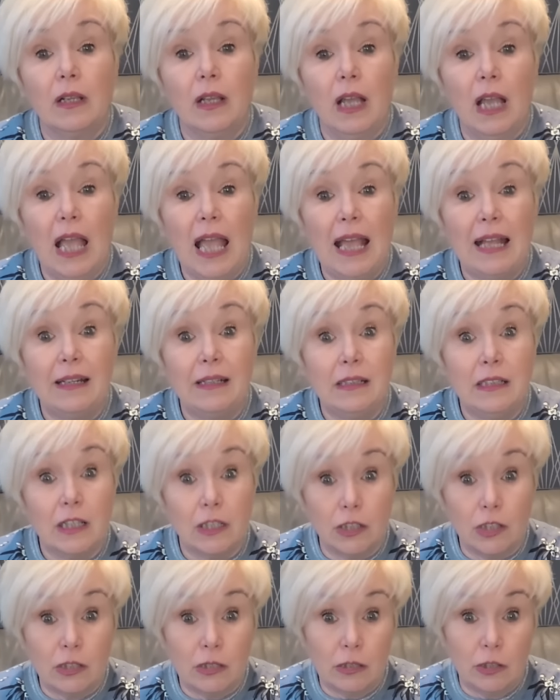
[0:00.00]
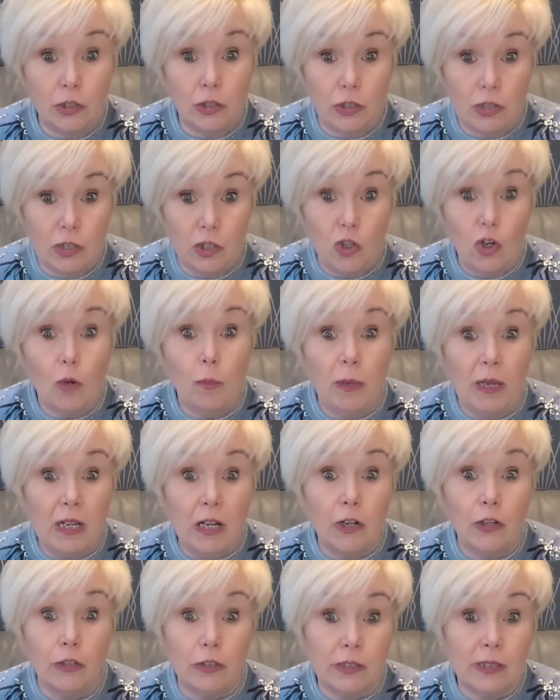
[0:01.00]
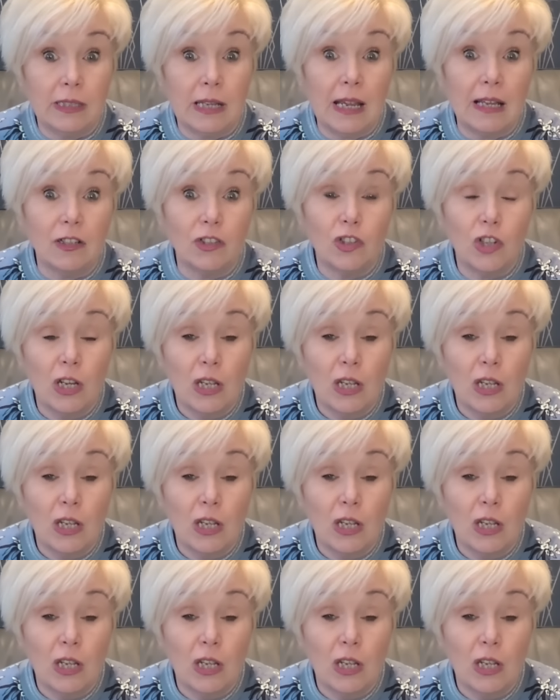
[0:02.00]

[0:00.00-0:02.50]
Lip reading: and shopping her stash.